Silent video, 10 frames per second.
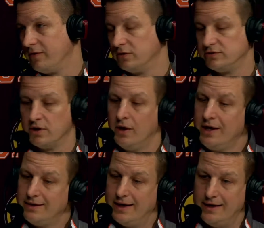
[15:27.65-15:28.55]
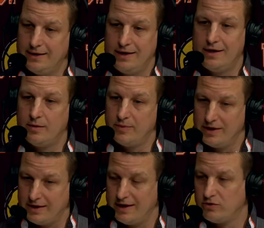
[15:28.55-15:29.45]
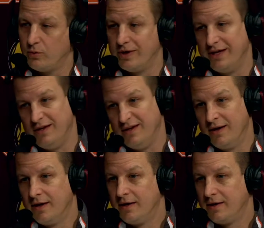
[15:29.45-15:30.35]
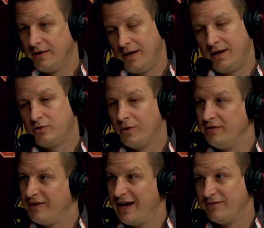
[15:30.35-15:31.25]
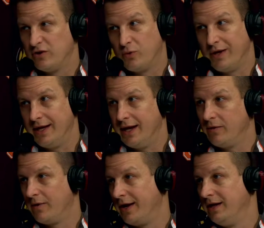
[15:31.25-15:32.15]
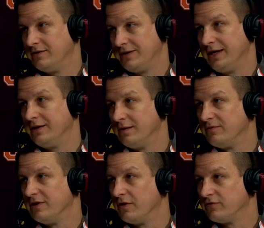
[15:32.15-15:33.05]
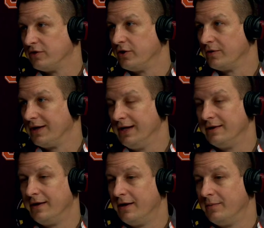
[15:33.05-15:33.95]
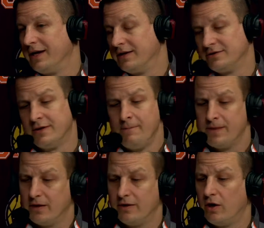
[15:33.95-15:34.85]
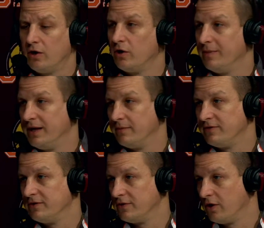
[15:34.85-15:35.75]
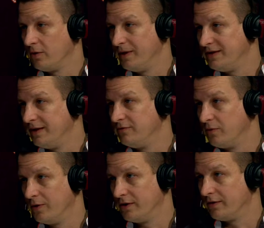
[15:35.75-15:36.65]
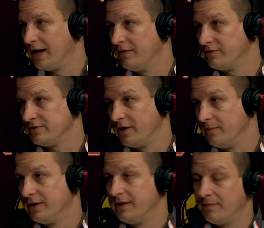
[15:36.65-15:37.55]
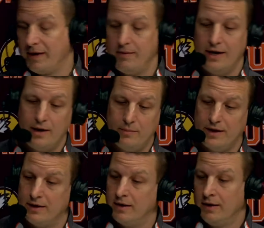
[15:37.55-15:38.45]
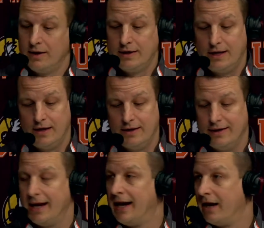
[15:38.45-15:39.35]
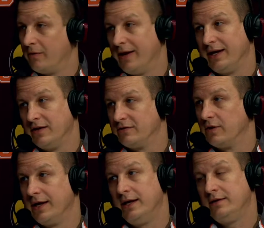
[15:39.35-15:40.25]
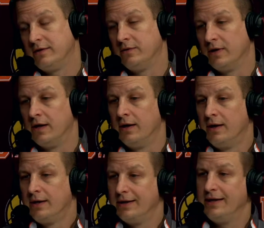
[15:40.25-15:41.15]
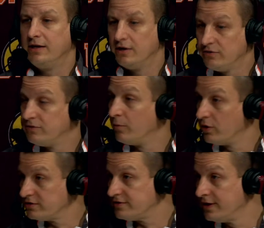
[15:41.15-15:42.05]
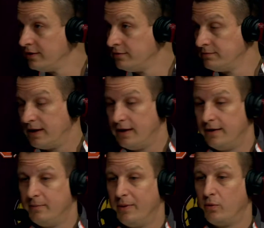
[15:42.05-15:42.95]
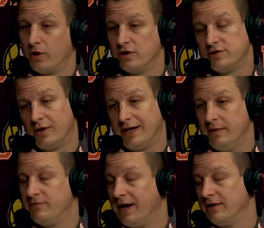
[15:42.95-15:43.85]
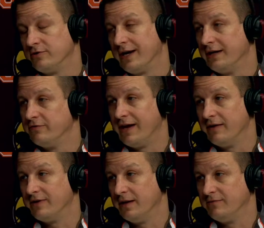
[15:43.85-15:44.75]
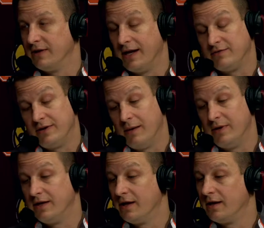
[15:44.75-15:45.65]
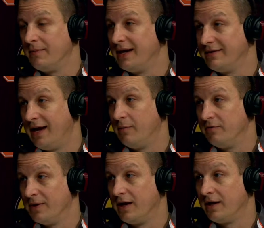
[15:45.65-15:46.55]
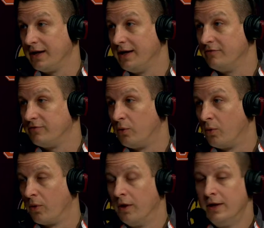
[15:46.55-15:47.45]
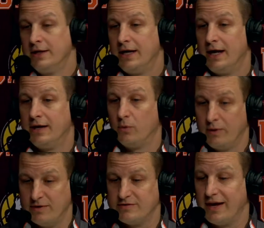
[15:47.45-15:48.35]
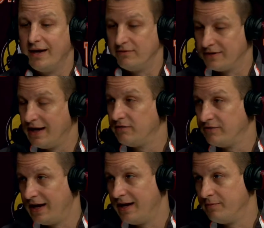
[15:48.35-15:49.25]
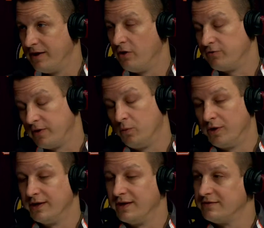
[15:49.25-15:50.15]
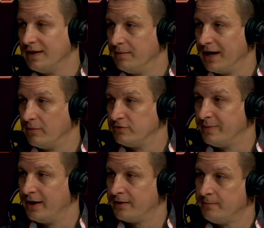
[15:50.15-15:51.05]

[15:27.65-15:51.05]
vote. So they need to get up into that 20- uh, 25 to 28 range to get themselves securely in there because you know there are going to be upsets. There are going to be teams that win their conference tournament that maybe not been uh, in that higher ranking. So they need to uh, they need to do some work still. Uh, but we're going to certainly keep fighting to try to get five teams in. That's not been done in my time. We've been lucky to have four. Uh, the women's side has gotten five, and hopefully we'll get that same kind of respect.